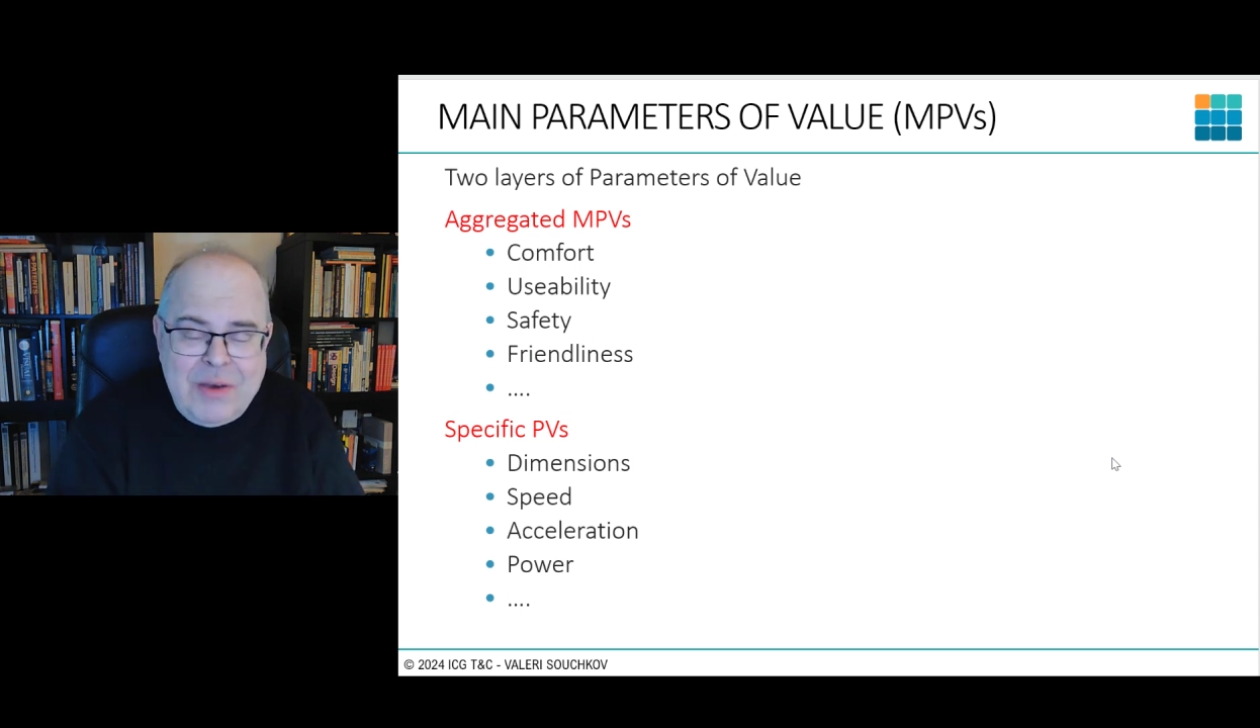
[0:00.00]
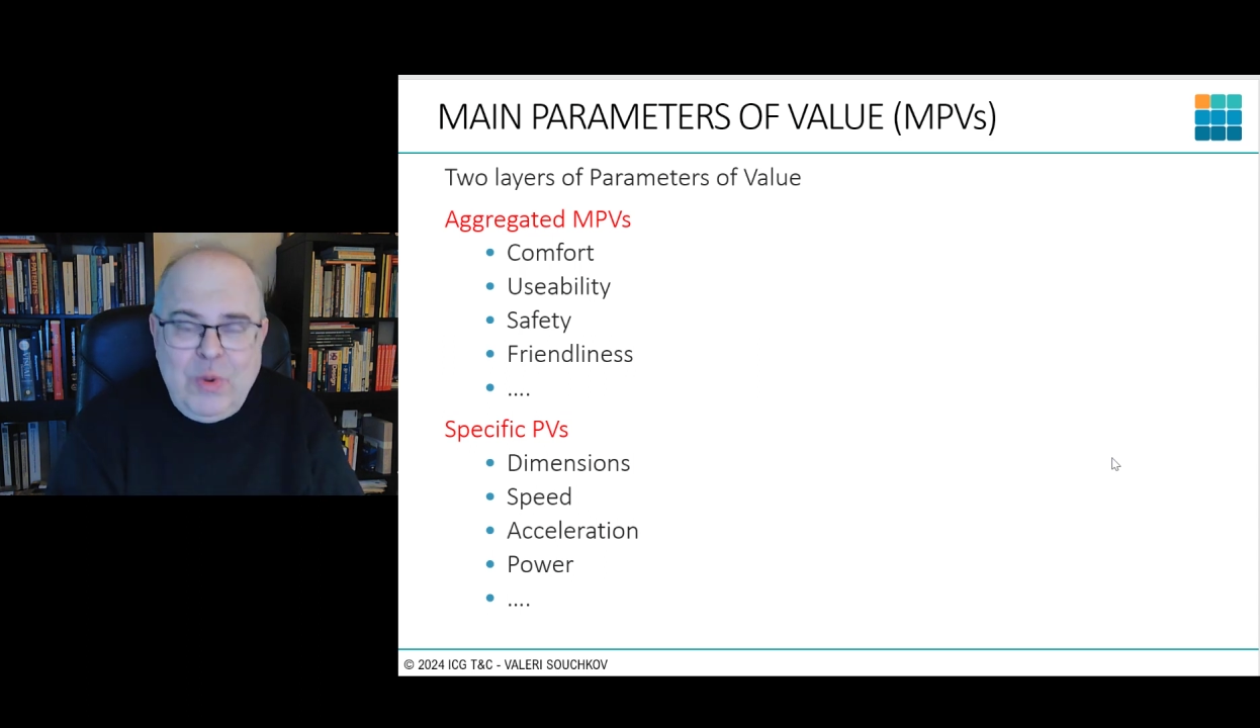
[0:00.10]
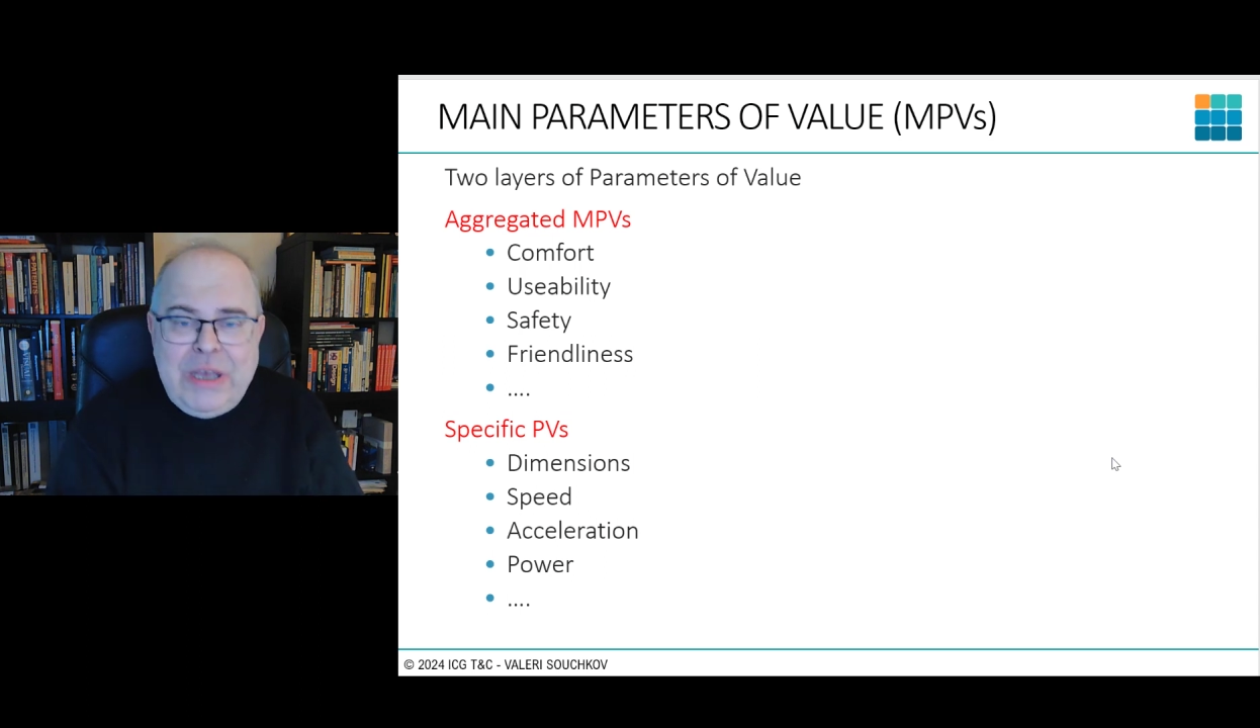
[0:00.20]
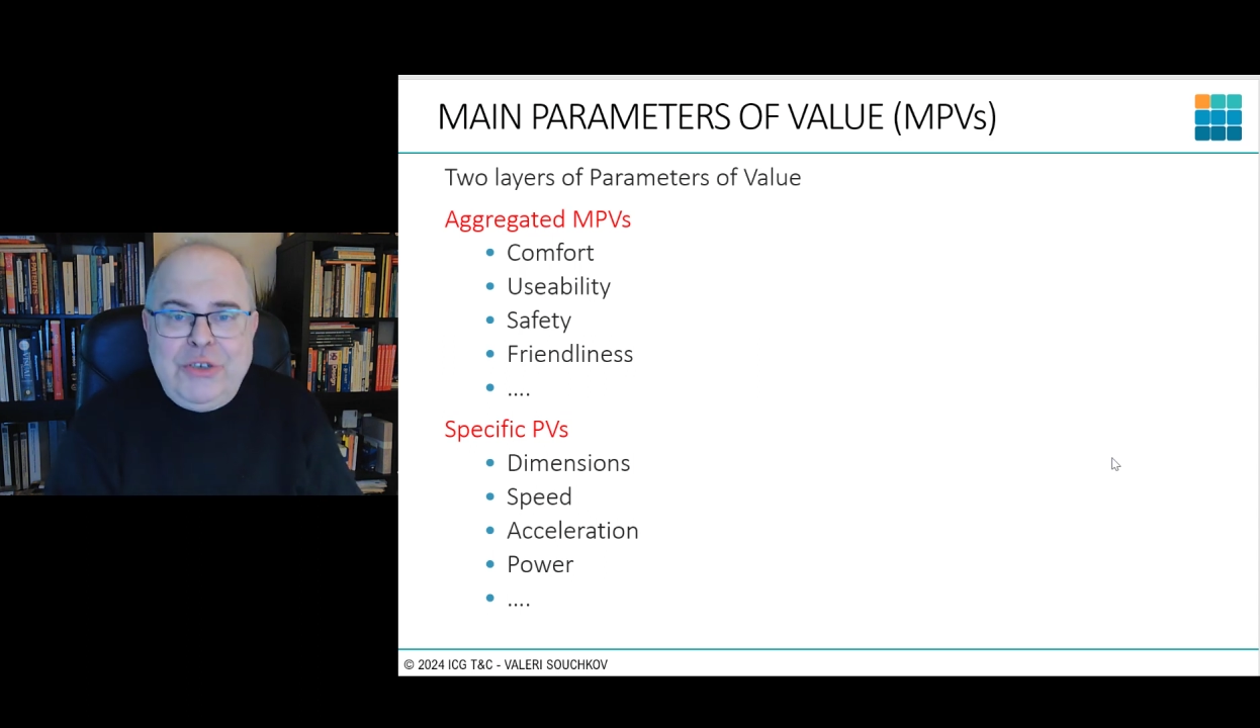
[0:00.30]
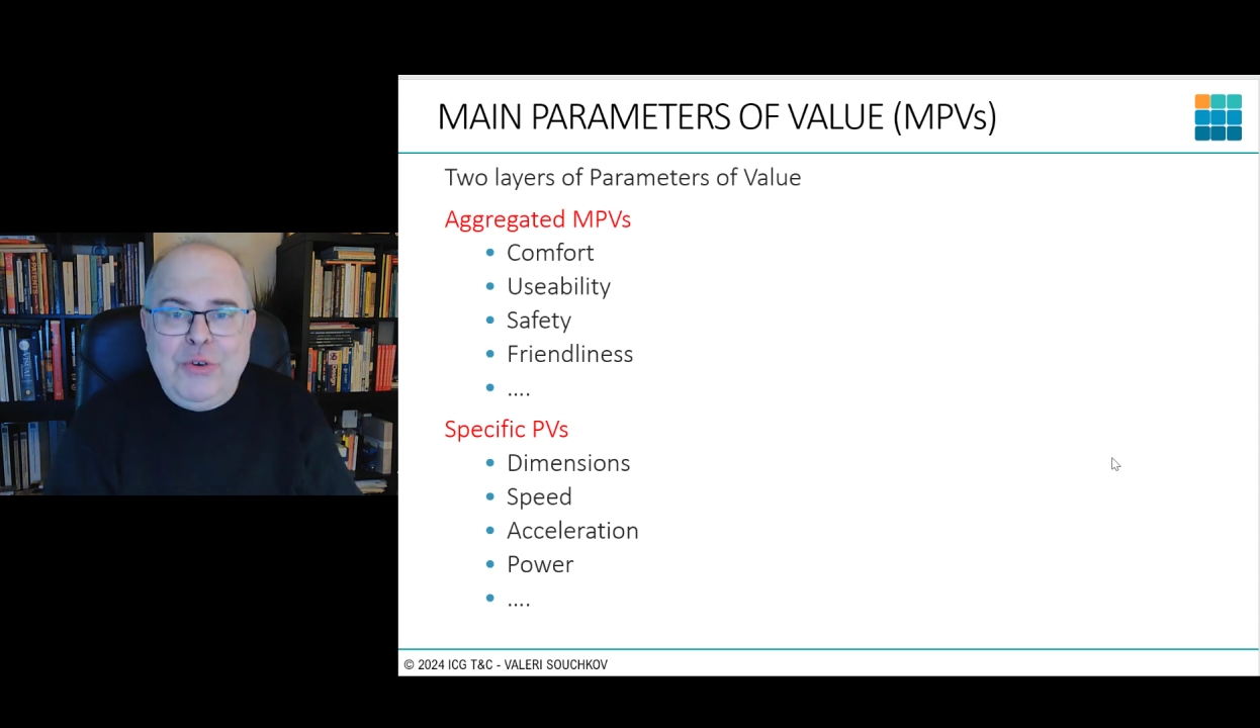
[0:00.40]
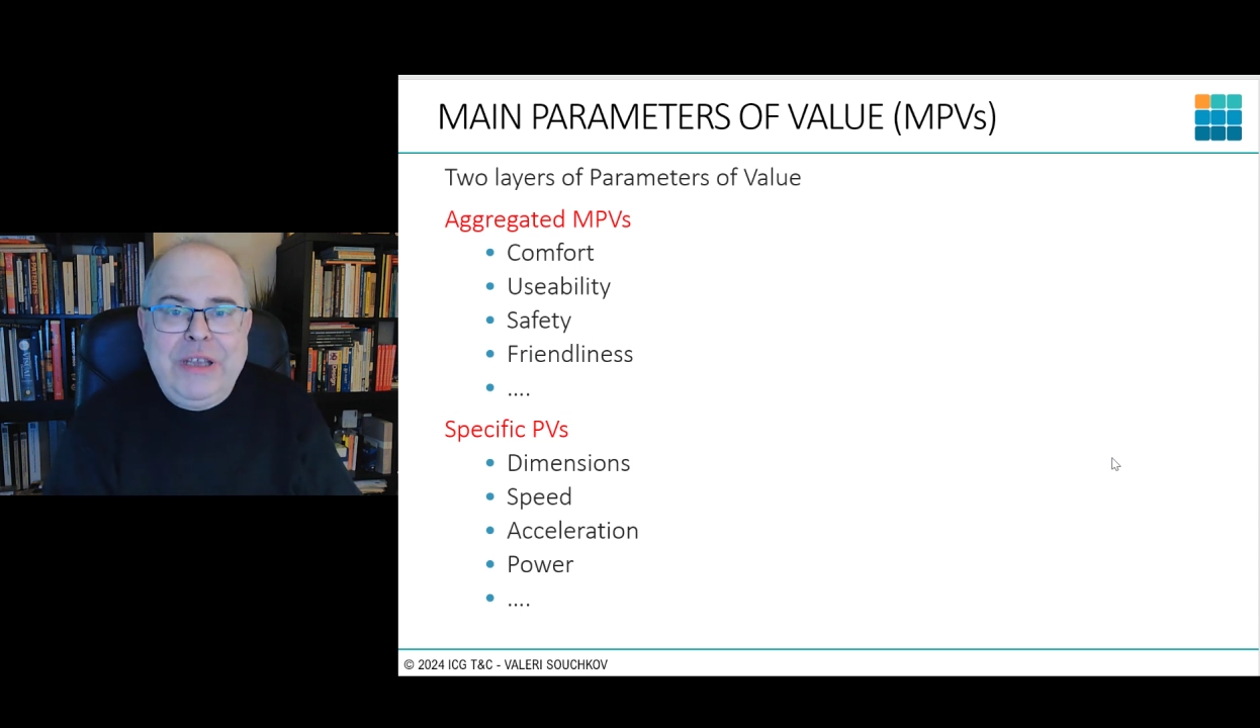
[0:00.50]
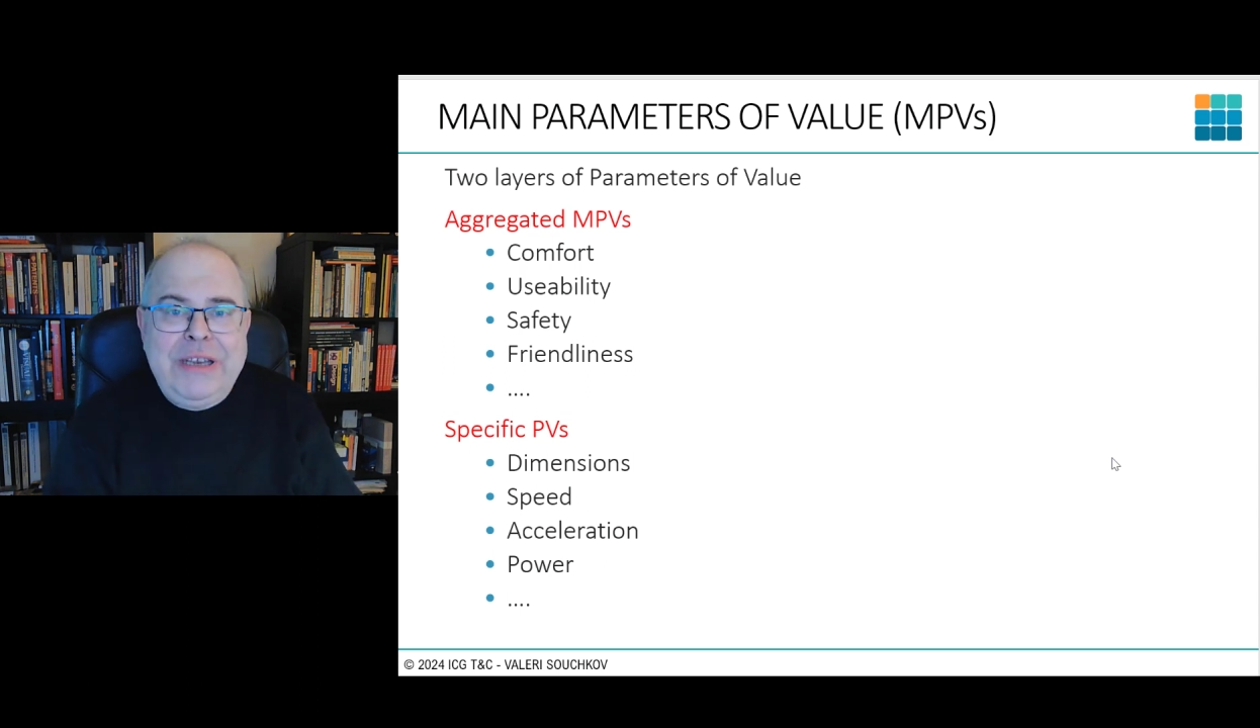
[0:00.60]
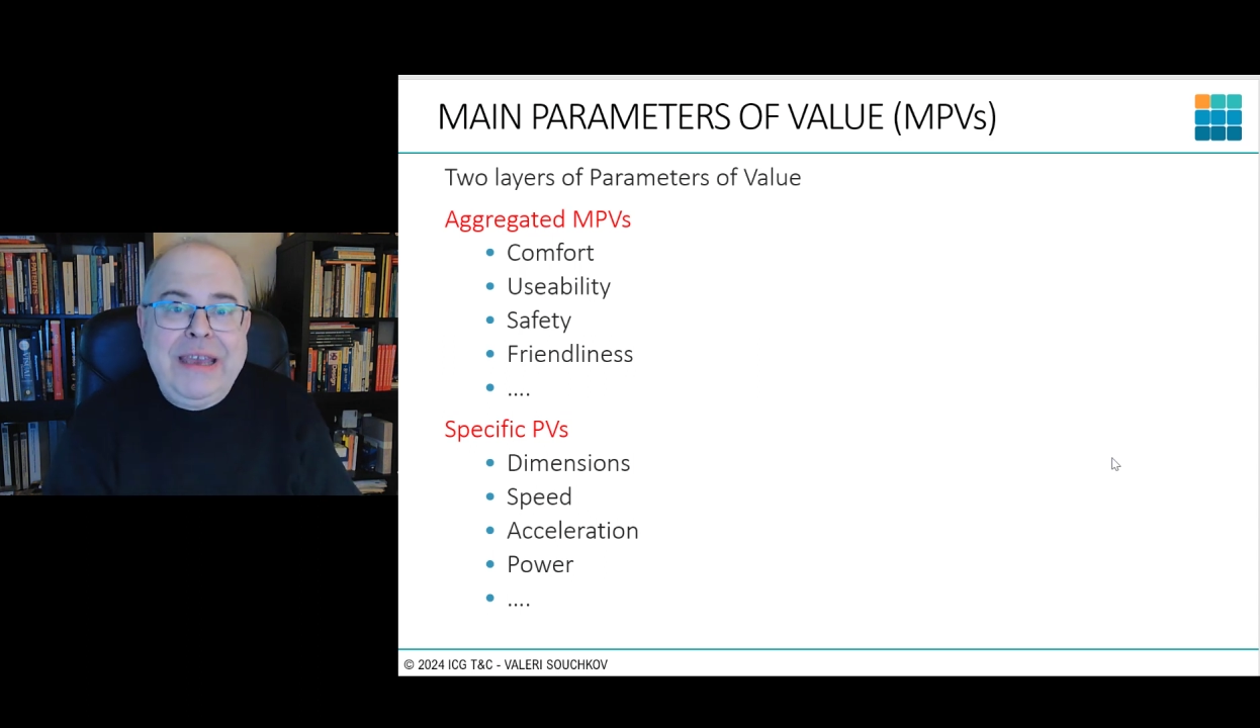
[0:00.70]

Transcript: we are talking